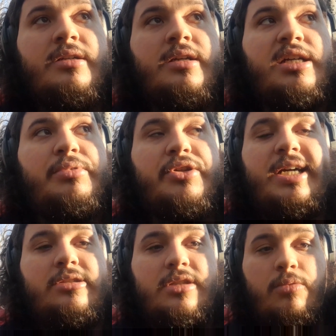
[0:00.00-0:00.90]
And
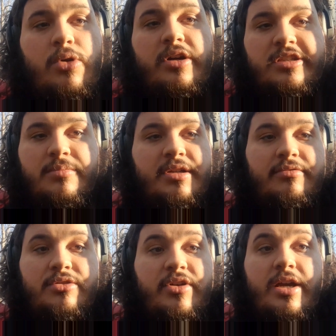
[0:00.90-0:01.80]
Bukowski worked, but it
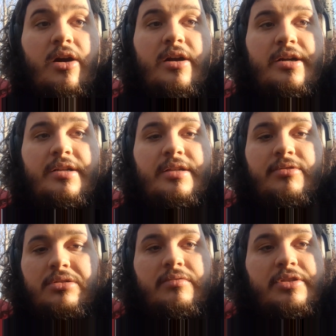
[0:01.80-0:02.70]
was very hard, and he
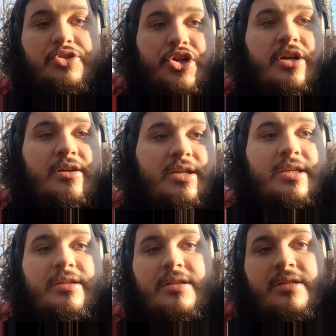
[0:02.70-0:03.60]
was always drunk,
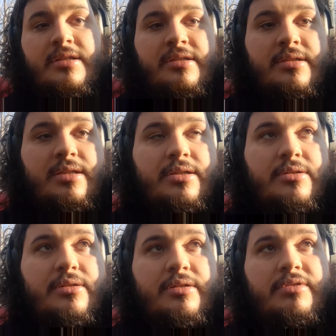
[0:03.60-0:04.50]
and
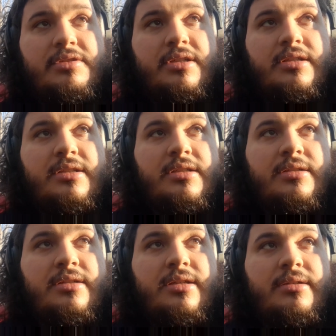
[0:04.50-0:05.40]
he was a
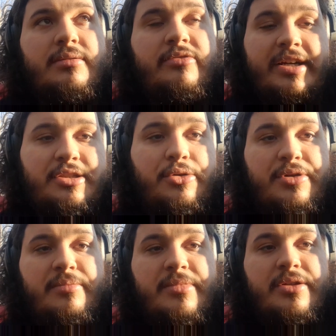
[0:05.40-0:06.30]

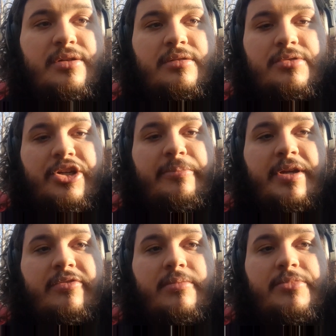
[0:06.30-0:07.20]
factotum,
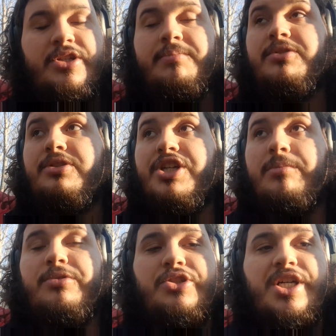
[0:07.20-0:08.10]
jumping from job
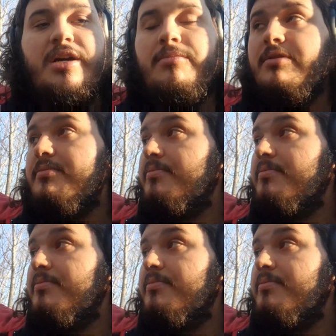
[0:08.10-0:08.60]
to job.